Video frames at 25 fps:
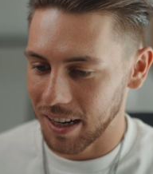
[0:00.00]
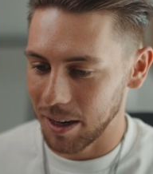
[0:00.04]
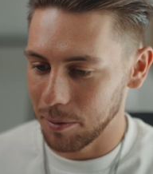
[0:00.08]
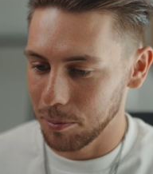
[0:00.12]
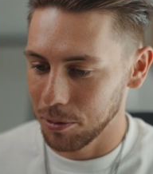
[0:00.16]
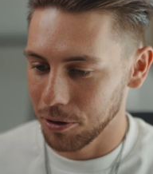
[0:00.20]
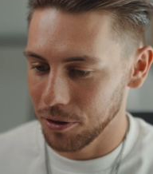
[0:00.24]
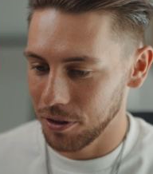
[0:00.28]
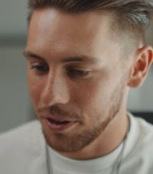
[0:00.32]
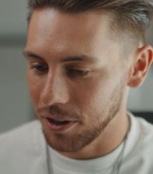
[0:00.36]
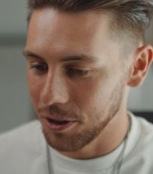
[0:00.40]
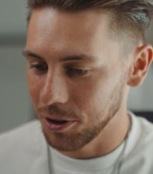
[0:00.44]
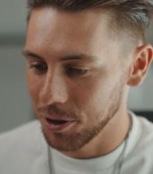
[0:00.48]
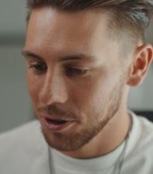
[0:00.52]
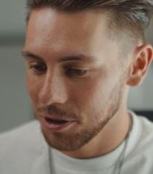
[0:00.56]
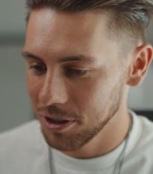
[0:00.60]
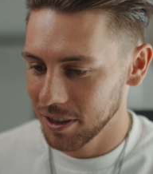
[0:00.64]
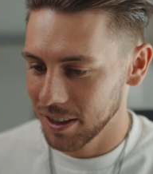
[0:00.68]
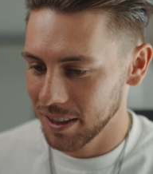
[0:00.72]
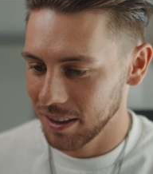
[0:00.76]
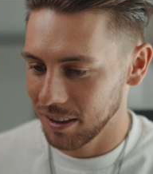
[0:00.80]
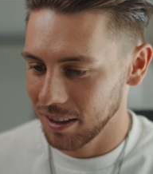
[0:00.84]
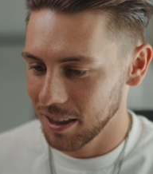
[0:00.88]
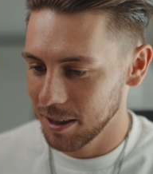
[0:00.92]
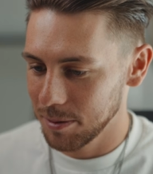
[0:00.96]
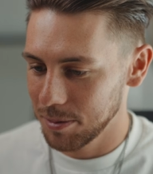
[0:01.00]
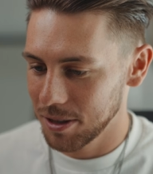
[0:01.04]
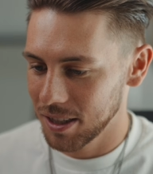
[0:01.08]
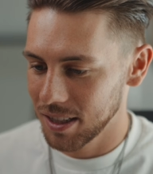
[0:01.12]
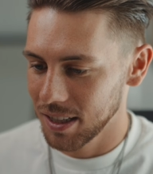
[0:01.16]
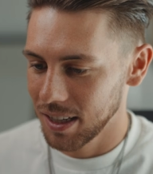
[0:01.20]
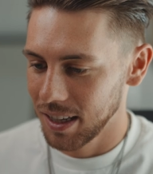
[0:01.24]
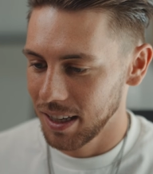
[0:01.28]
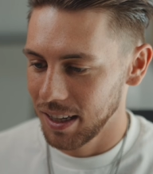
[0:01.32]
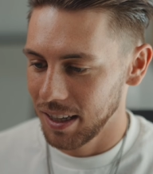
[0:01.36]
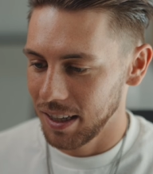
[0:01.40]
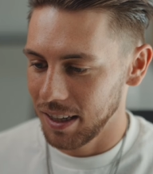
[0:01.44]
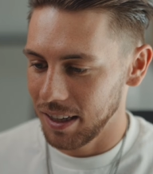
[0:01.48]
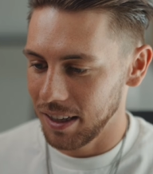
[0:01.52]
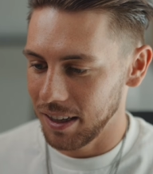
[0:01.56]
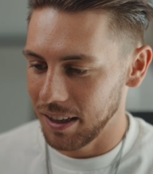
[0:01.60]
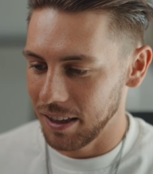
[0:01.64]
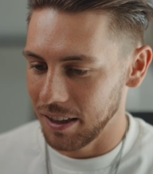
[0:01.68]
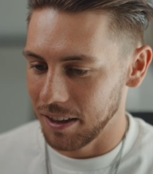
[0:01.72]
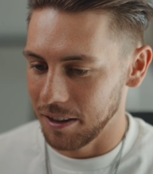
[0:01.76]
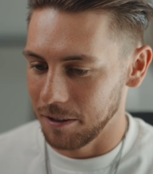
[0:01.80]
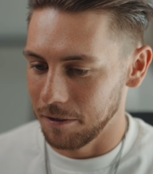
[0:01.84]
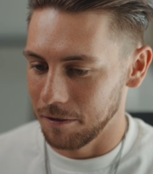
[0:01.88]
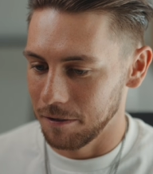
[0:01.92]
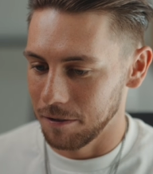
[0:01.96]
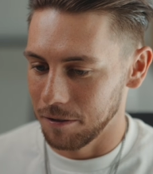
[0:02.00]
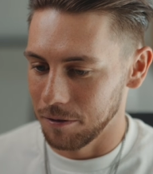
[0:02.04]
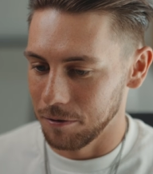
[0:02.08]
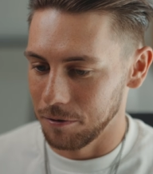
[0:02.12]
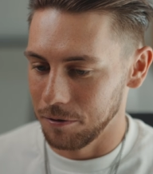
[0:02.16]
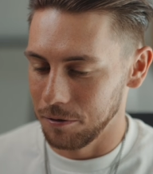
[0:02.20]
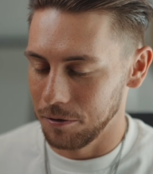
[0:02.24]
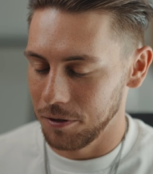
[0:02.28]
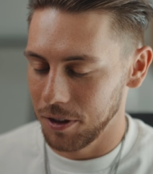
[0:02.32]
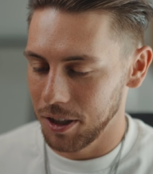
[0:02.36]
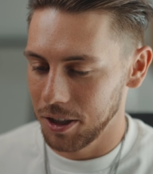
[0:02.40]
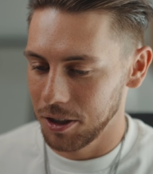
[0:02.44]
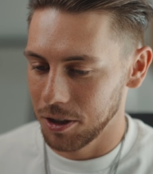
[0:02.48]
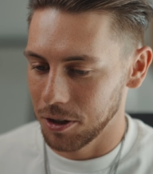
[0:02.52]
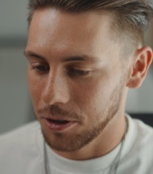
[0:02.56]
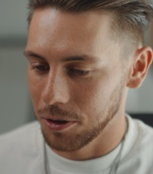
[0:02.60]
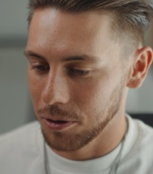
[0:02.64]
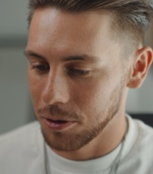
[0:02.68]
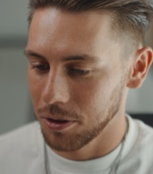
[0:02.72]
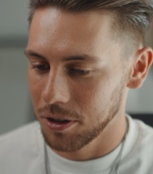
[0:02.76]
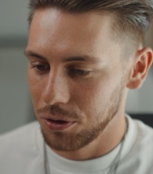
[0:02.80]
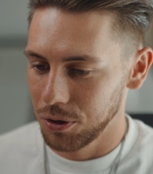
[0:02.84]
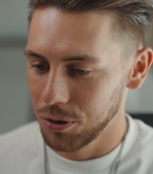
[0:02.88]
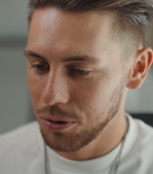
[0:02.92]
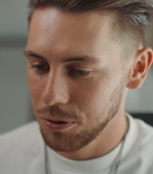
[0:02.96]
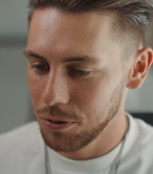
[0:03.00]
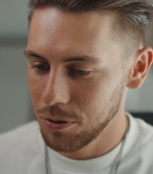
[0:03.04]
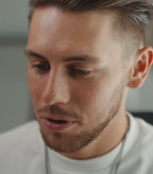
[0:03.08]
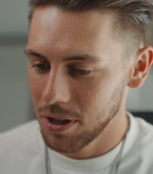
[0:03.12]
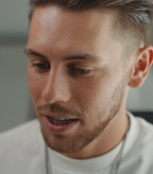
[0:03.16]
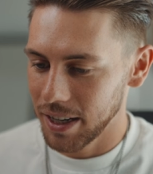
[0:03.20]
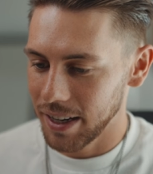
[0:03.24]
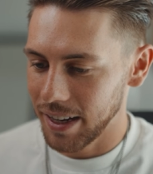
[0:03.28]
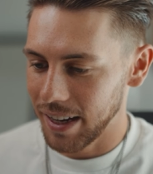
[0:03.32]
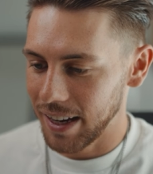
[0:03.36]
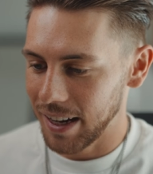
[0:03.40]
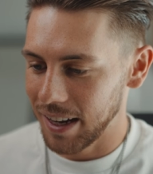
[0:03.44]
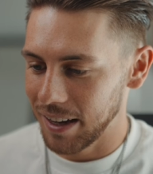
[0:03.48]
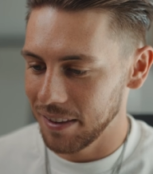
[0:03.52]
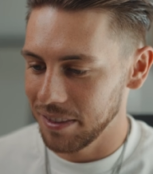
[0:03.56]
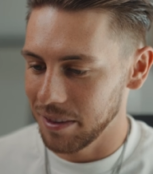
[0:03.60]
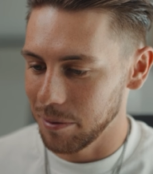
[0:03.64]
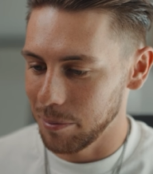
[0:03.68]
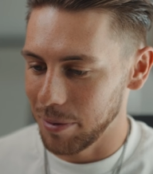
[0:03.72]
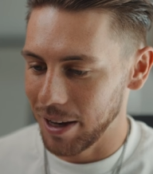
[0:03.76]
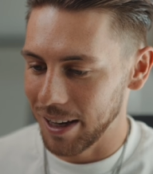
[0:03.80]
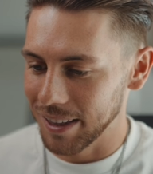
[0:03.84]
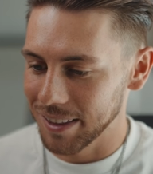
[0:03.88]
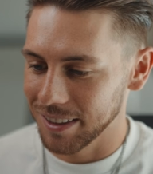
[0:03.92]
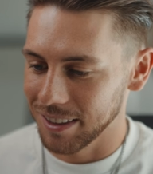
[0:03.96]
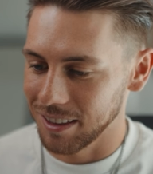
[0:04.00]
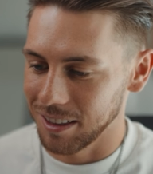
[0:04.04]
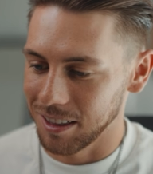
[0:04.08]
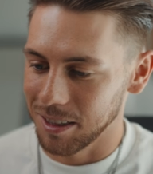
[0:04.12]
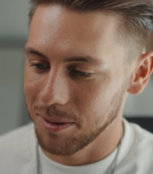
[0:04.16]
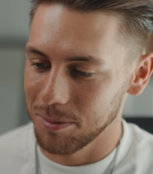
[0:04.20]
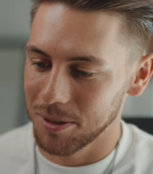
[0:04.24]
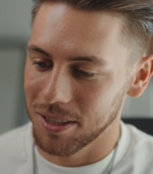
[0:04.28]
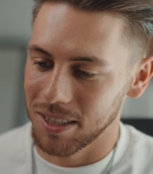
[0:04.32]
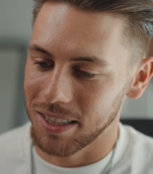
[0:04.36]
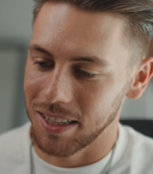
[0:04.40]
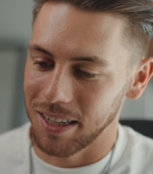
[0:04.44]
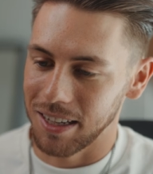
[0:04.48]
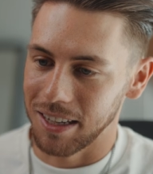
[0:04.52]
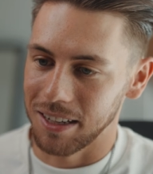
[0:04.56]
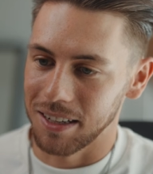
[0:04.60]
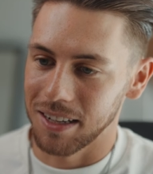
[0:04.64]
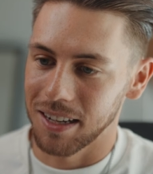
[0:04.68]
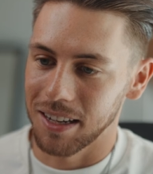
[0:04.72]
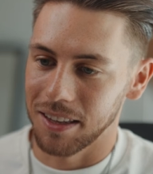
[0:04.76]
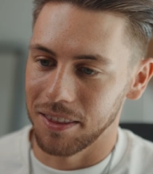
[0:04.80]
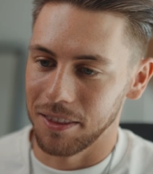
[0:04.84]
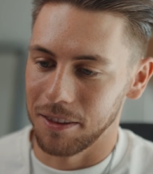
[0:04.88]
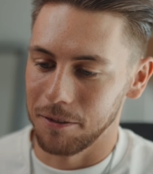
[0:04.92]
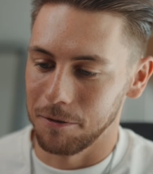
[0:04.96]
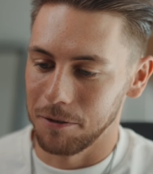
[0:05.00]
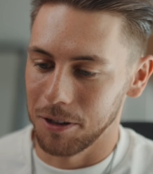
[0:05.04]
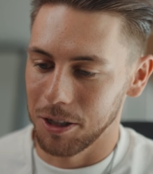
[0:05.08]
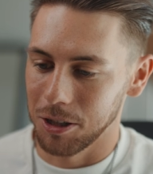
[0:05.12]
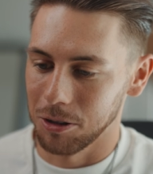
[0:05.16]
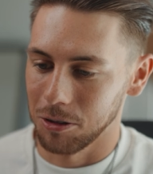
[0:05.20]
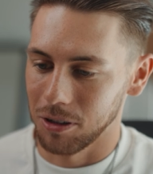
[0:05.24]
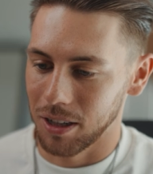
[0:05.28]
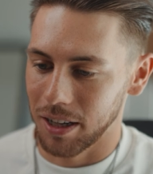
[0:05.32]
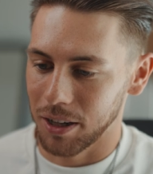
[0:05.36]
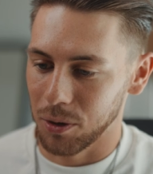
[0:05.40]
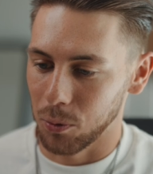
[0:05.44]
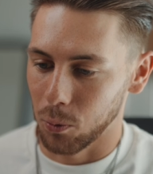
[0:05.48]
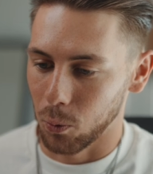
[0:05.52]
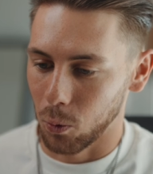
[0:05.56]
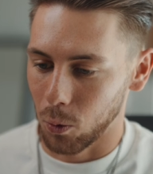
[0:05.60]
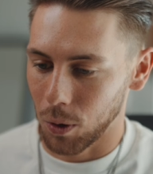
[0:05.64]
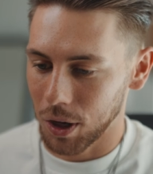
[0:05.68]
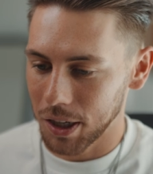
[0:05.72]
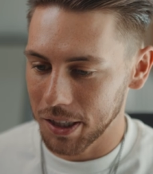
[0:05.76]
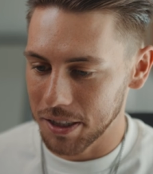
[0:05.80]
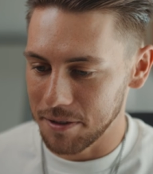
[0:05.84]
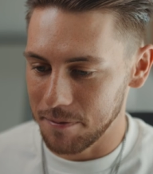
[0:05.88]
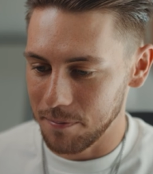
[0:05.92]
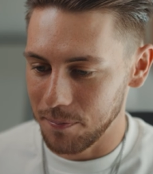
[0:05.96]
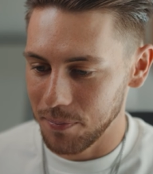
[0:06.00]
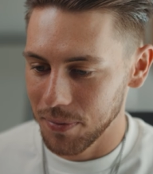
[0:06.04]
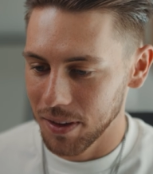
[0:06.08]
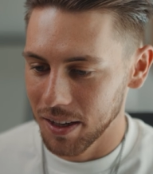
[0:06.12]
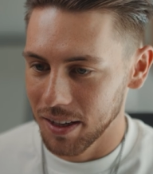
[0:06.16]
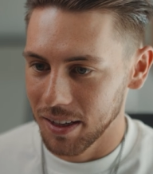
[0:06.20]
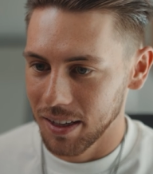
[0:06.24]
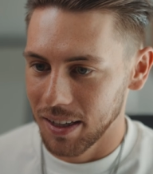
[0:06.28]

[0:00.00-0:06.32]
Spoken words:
I put the good clips in video 2 and the bad clips in the video line 1.